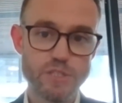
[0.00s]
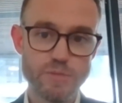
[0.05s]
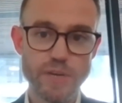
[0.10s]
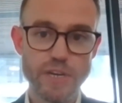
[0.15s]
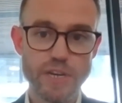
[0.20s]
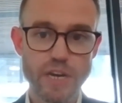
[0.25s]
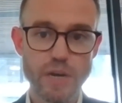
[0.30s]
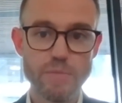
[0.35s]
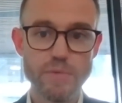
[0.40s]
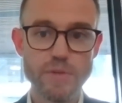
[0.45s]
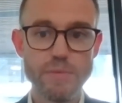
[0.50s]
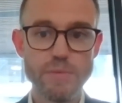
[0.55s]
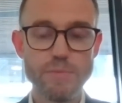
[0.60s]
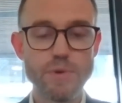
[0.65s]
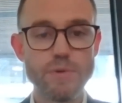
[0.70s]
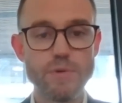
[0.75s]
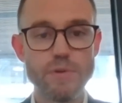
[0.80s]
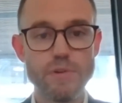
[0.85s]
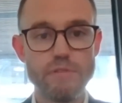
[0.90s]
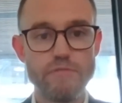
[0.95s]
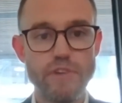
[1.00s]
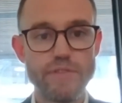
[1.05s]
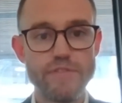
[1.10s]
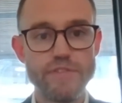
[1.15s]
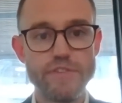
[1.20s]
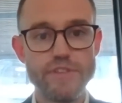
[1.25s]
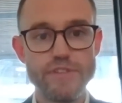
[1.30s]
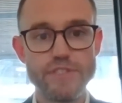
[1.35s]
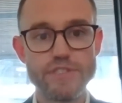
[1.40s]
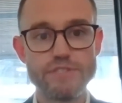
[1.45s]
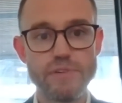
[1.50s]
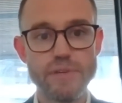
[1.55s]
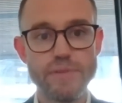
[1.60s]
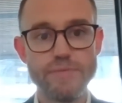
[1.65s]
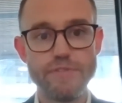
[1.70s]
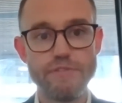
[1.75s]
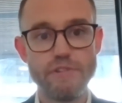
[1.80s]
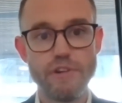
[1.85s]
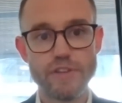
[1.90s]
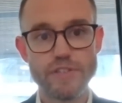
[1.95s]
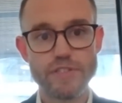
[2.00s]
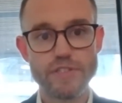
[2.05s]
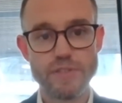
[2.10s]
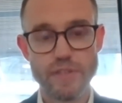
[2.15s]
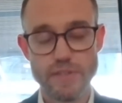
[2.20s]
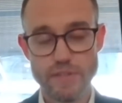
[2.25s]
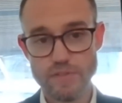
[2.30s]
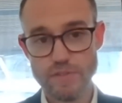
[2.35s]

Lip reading: become an important revenue stream for us,